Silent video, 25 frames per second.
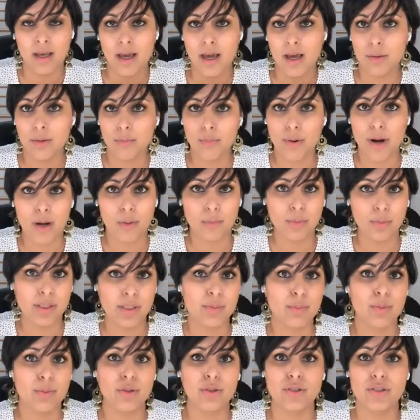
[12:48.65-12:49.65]
and brown
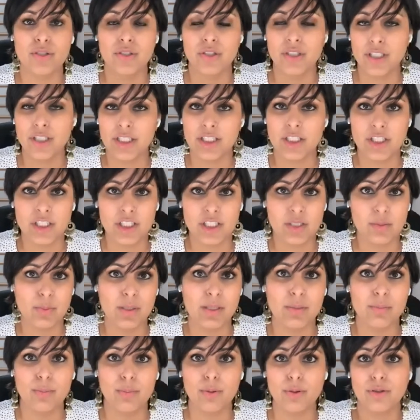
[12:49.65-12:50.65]
peoples or indigenous
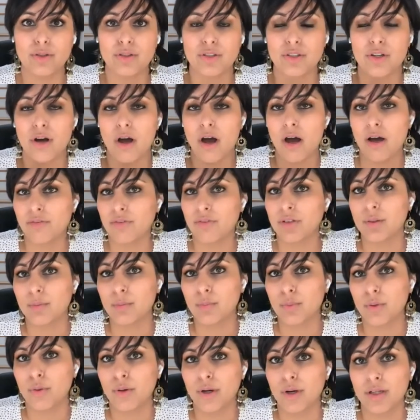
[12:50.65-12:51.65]
peoples are often
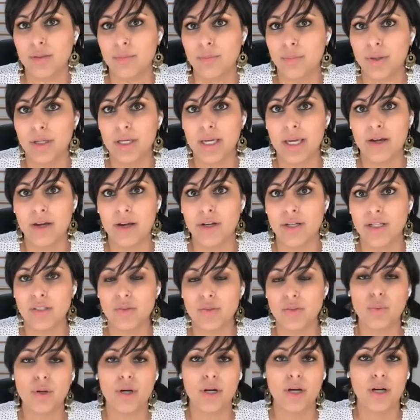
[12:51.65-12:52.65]
employed in
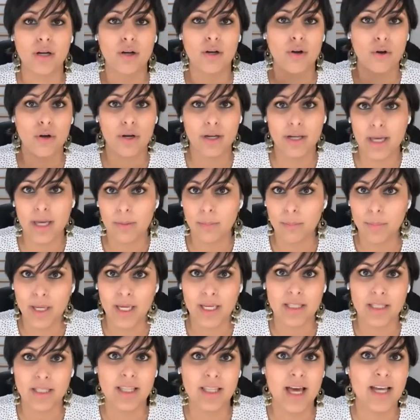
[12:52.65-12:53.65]
precarious work or get
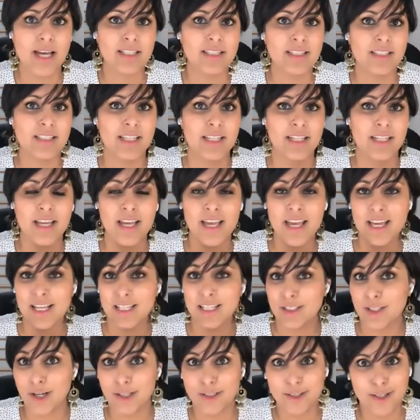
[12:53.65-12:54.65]
paid less than
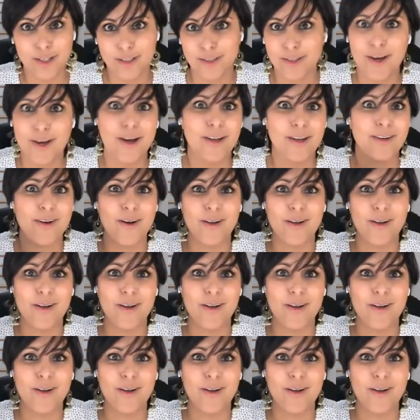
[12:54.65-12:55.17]
dot, dot, dot.